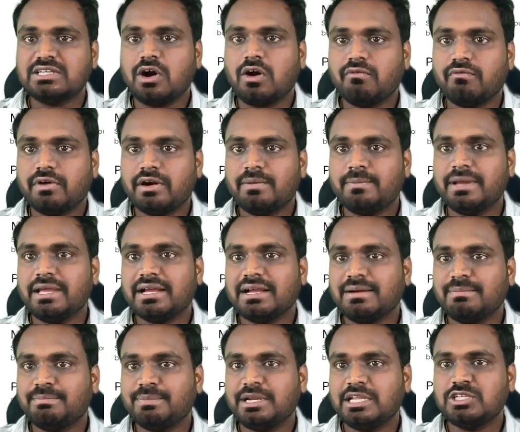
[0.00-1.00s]
offered by a
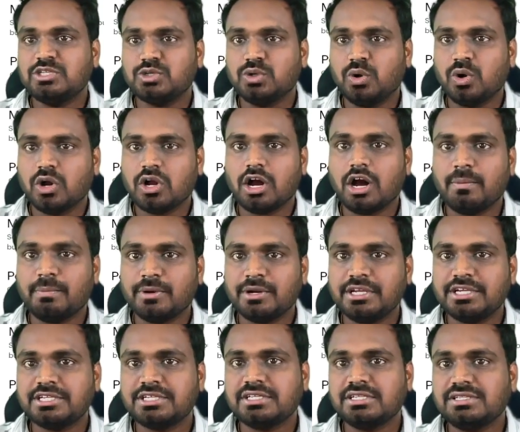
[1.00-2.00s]
company, Zoho
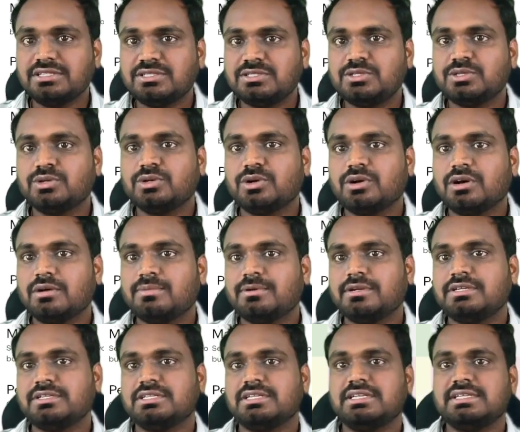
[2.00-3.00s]
Corporation. Zoho
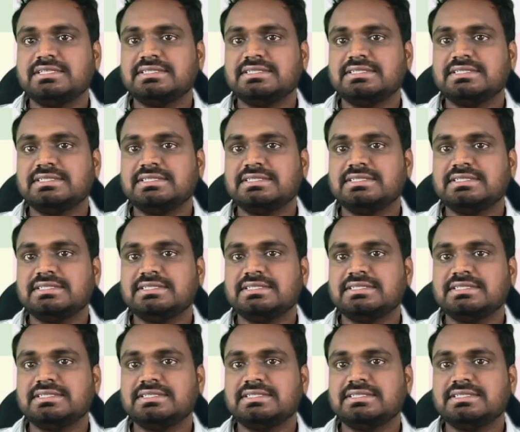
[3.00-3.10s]
Corporation